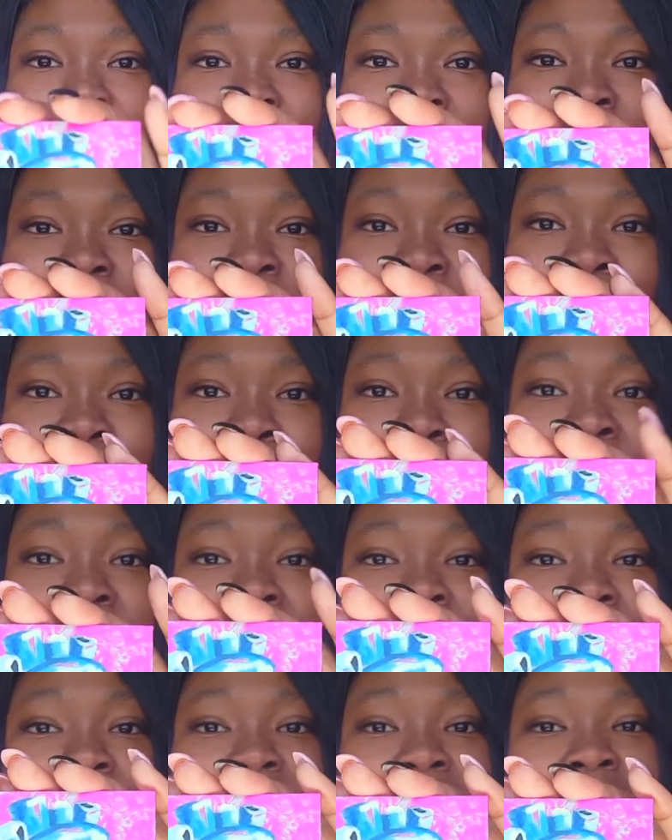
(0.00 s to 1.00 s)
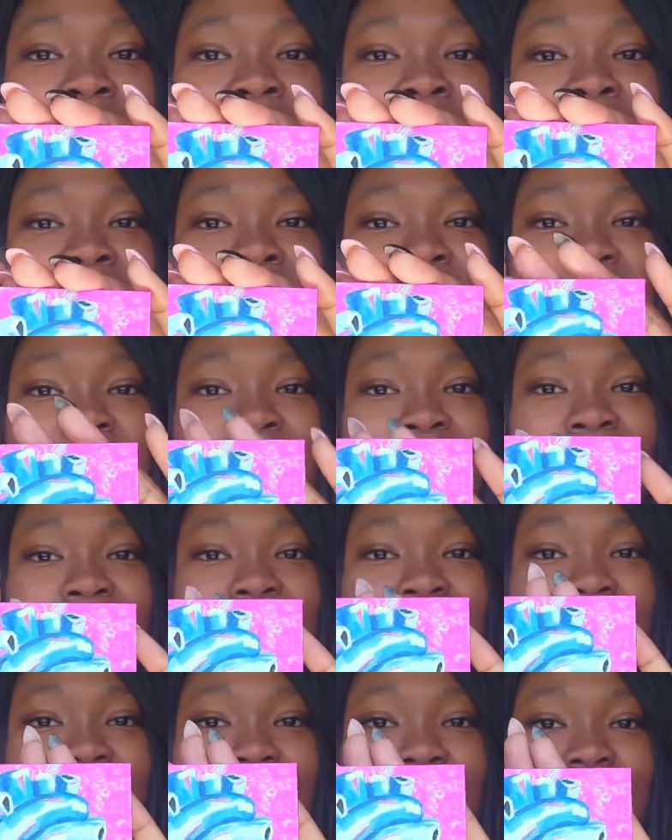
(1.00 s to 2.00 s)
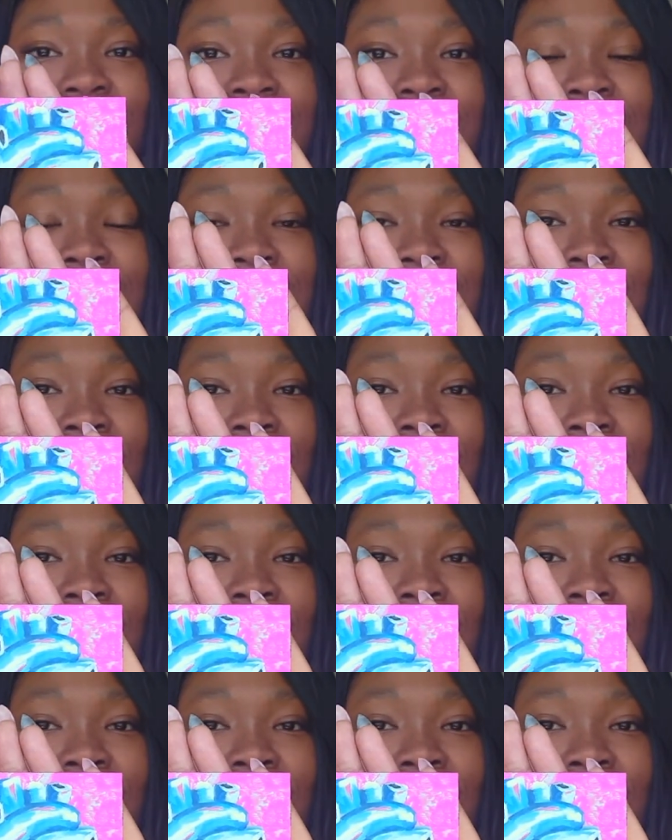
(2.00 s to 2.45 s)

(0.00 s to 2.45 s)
kind of repeating this